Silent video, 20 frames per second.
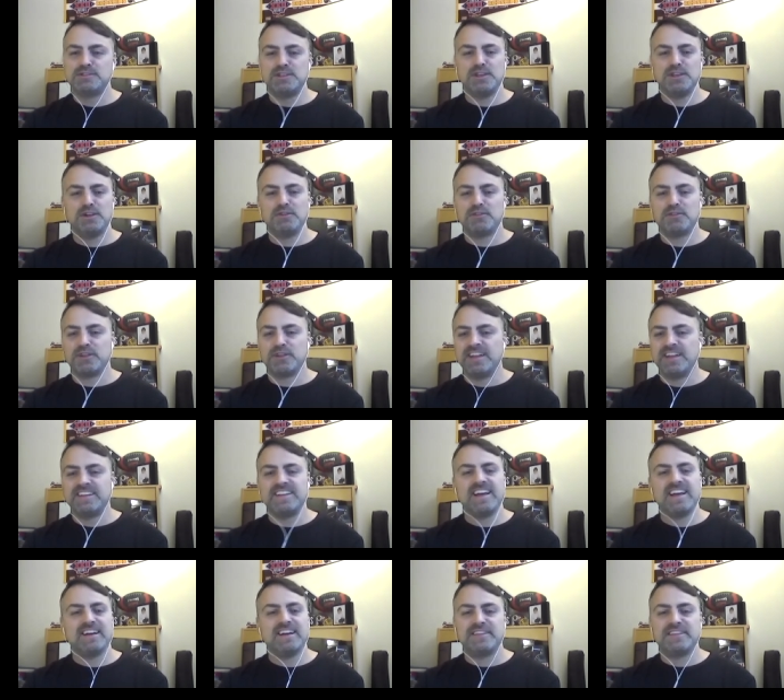to you for getting
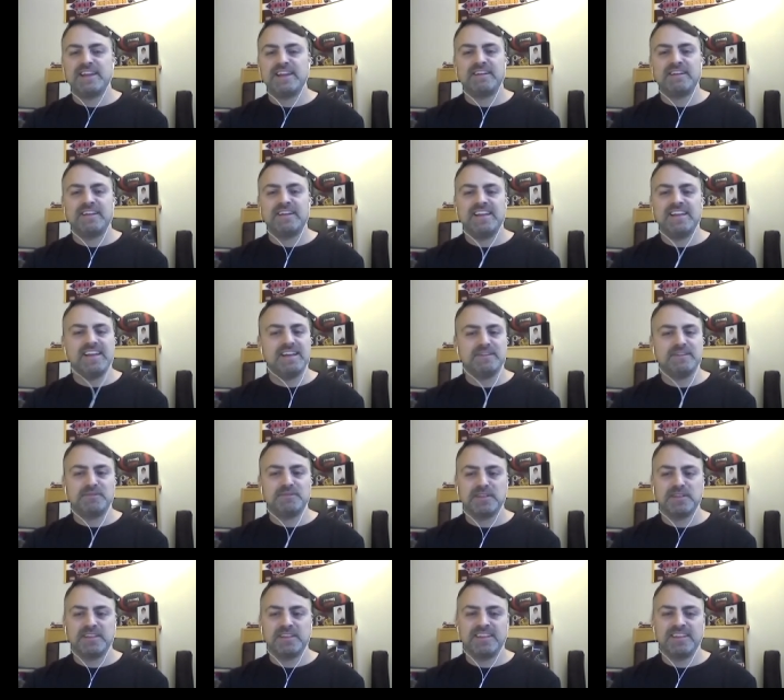out there and
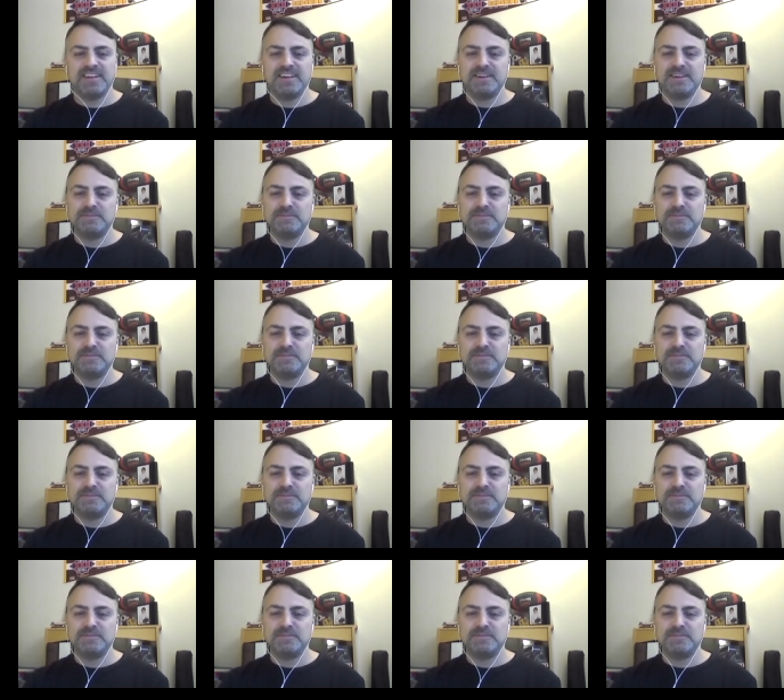really,